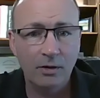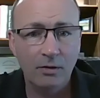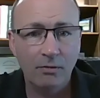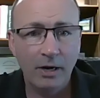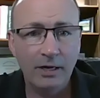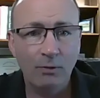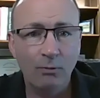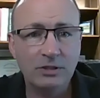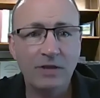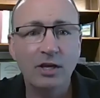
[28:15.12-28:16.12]
Right?
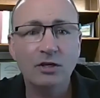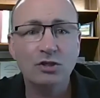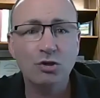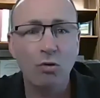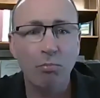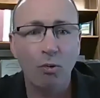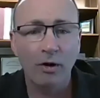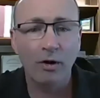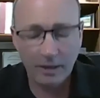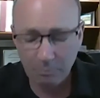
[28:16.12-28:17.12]
Which I think is so
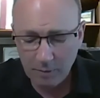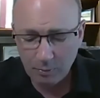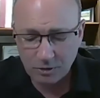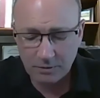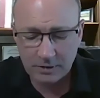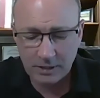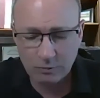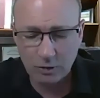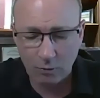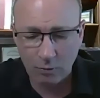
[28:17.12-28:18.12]
important, that people
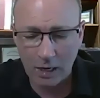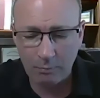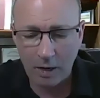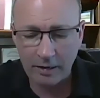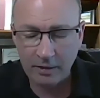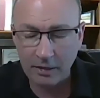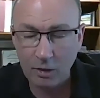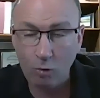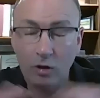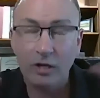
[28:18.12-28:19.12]
sometimes look at rock bottom and they go,
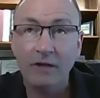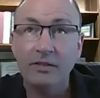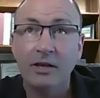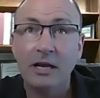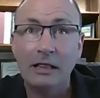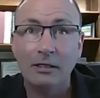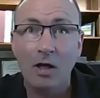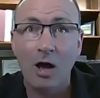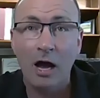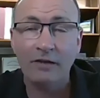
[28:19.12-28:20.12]
look at everything I
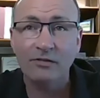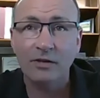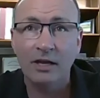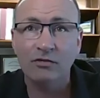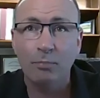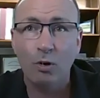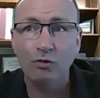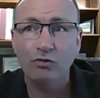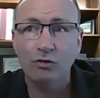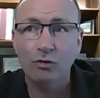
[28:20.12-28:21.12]
lost, as
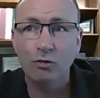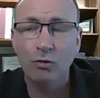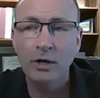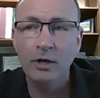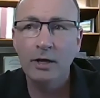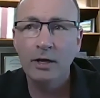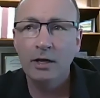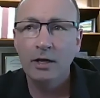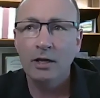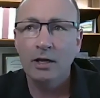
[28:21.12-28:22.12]
opposed to
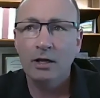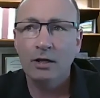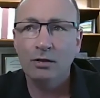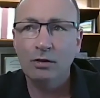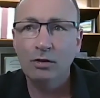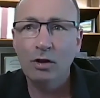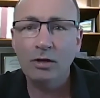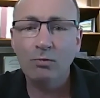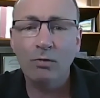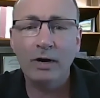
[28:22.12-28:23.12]
look
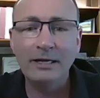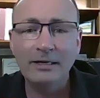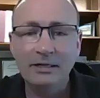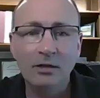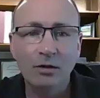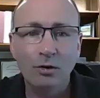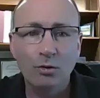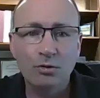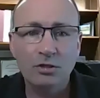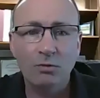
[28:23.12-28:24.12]
at what I didn't
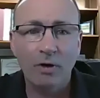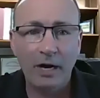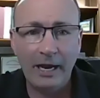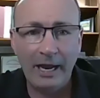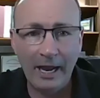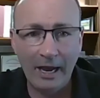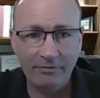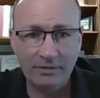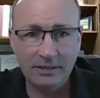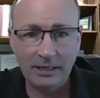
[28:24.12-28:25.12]
lose and what I
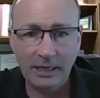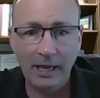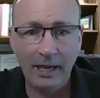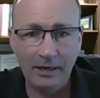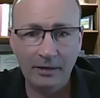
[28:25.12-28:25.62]
have to gain.